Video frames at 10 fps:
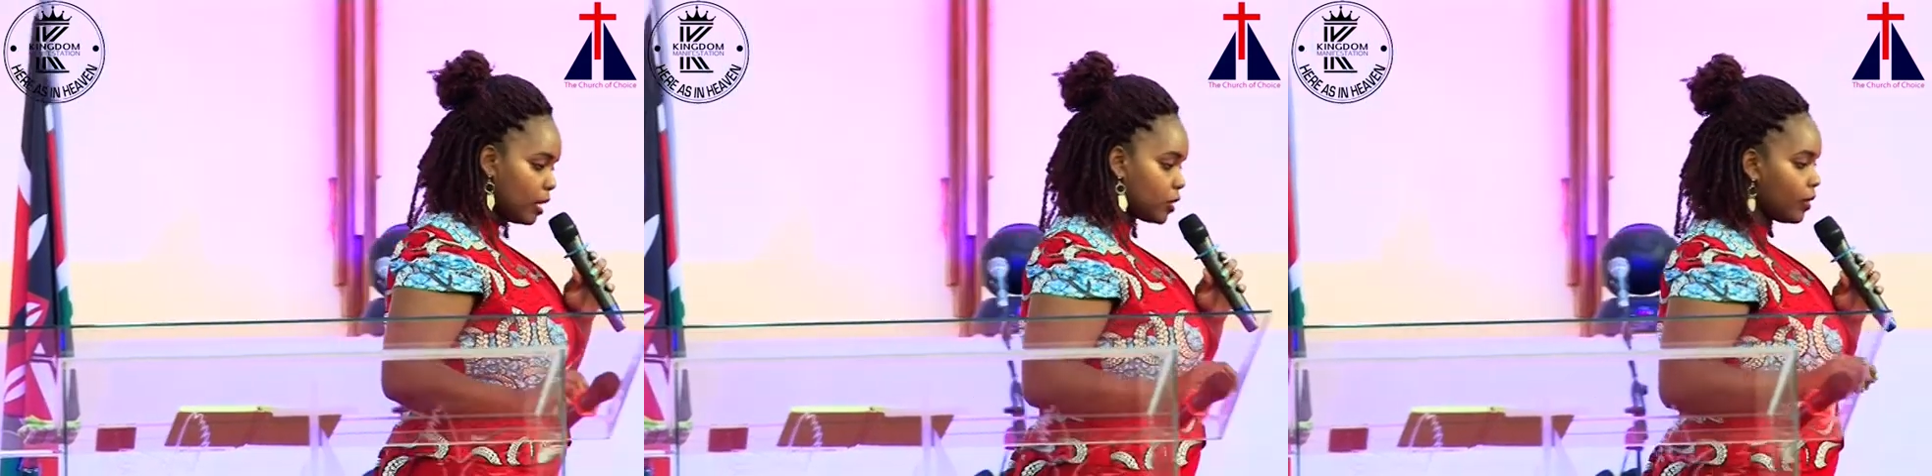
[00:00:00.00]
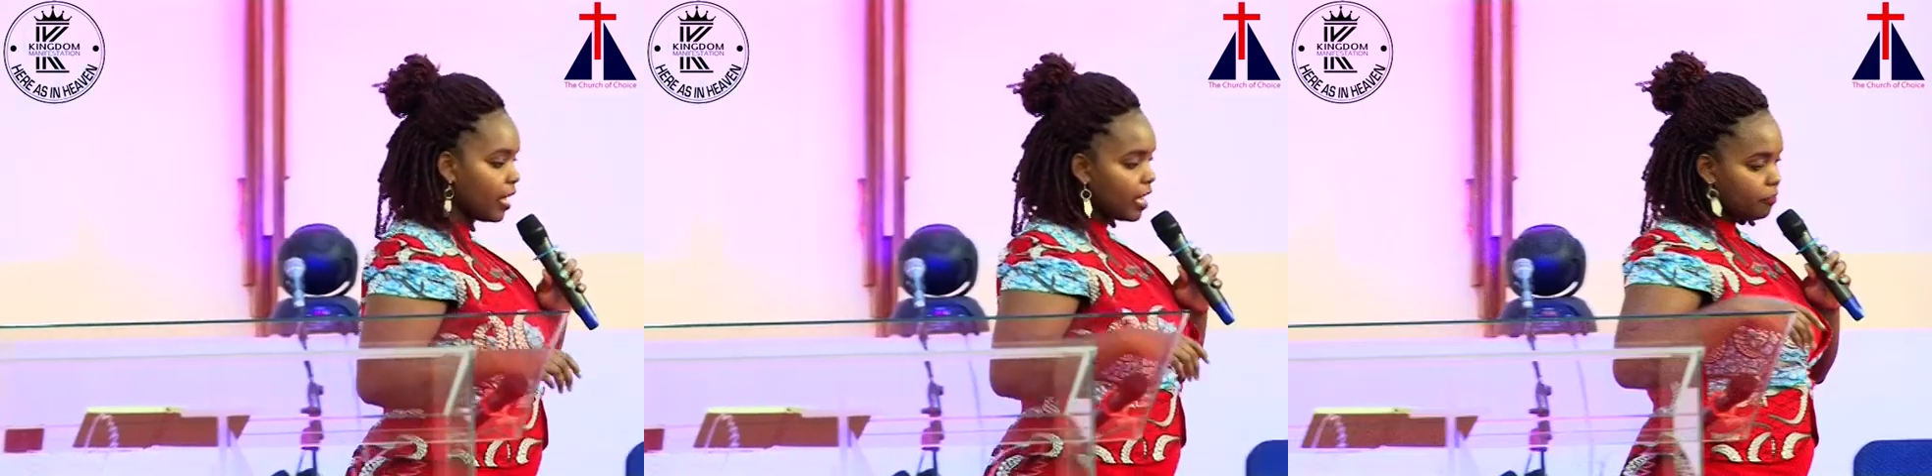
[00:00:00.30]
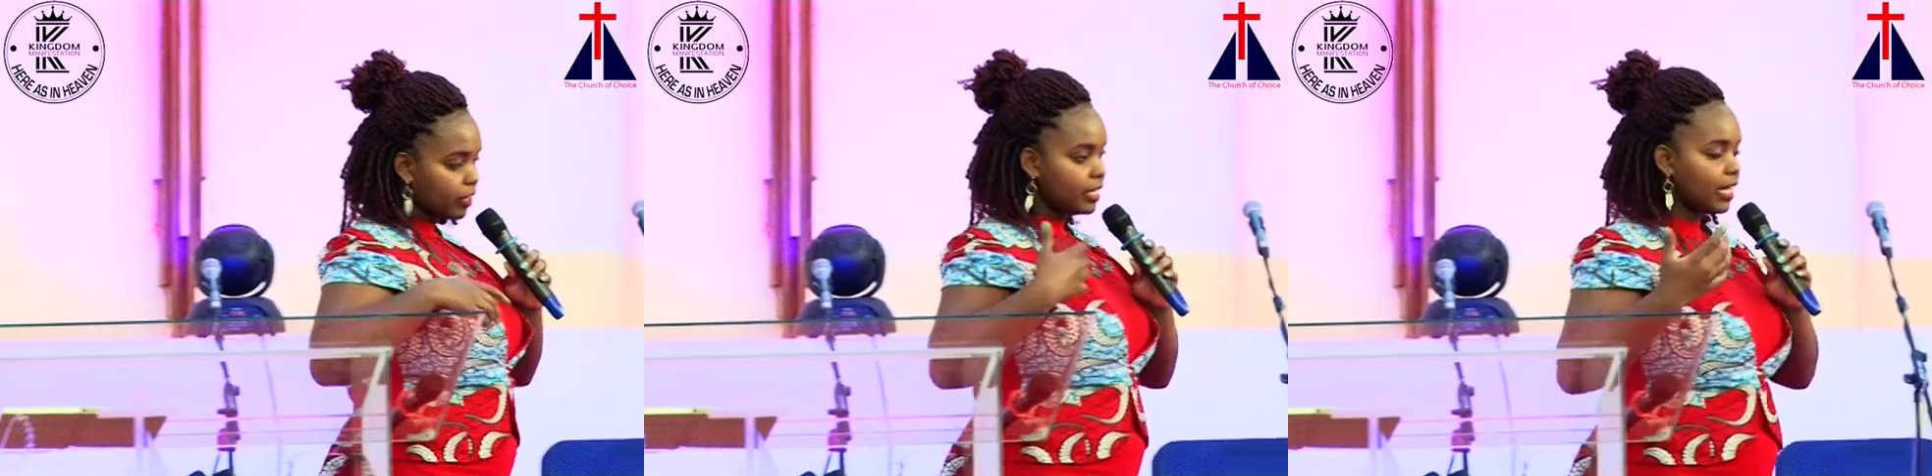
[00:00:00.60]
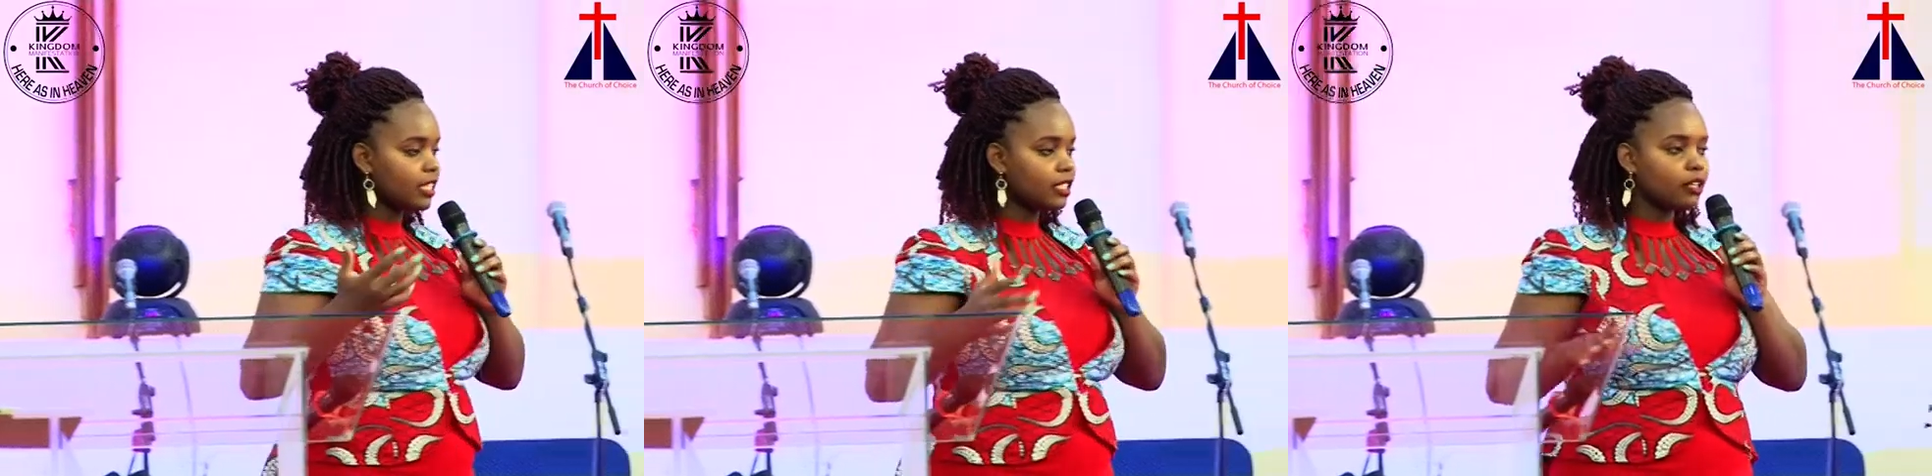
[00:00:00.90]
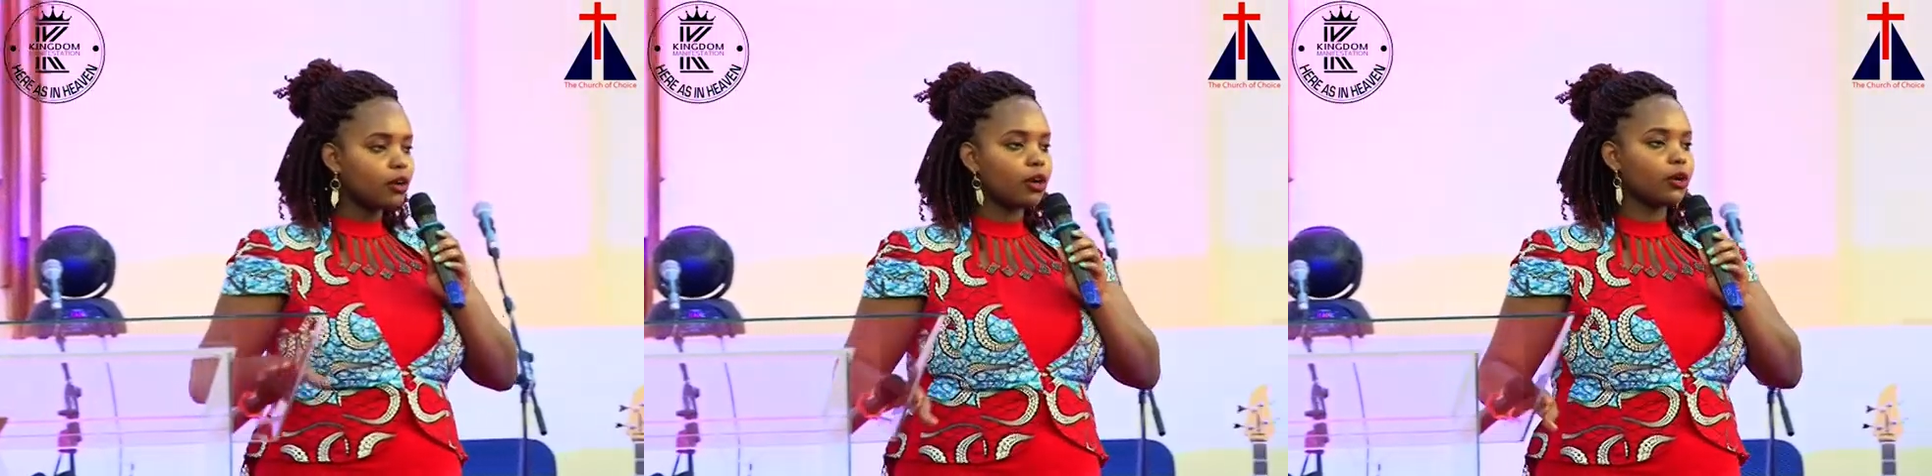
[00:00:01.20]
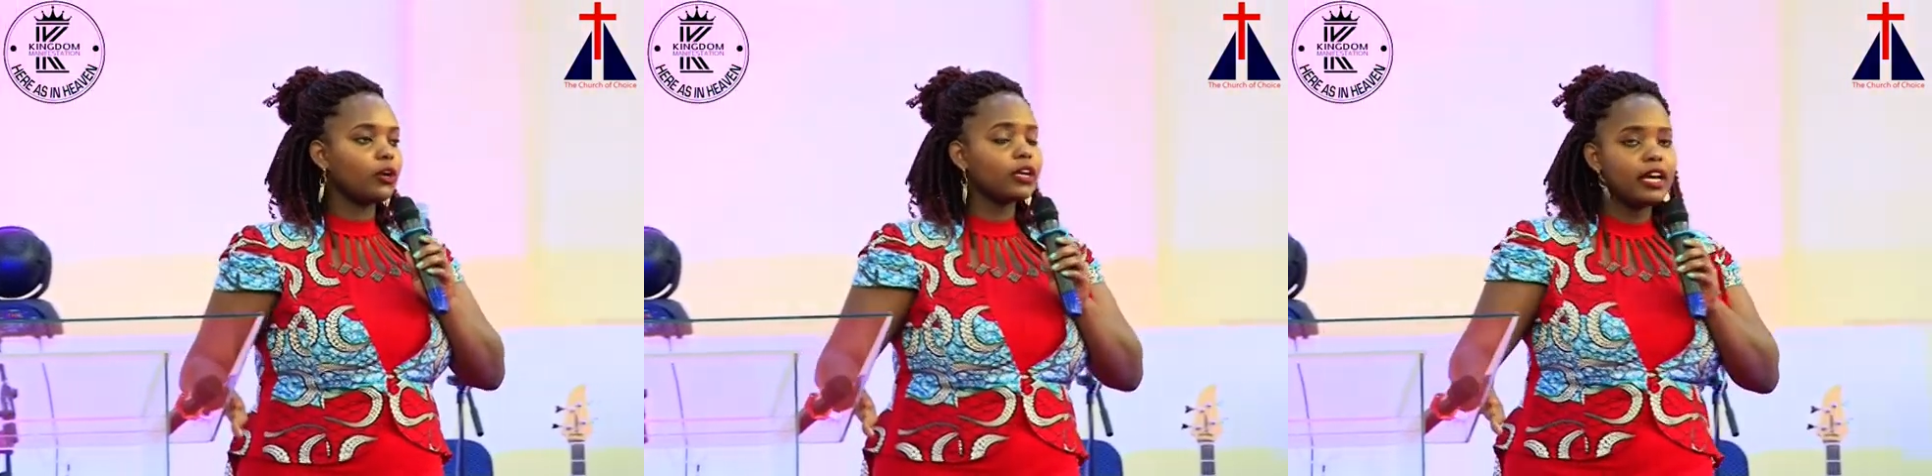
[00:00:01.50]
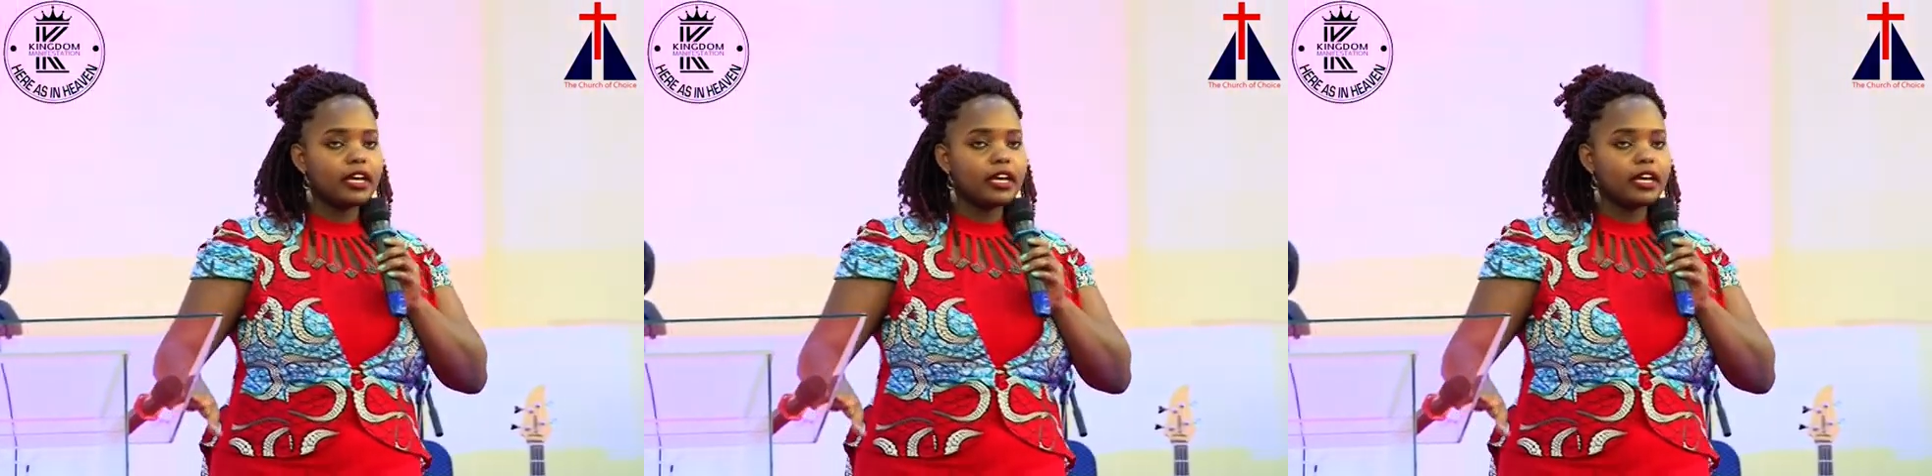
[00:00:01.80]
amezoea every day at 3 o'clock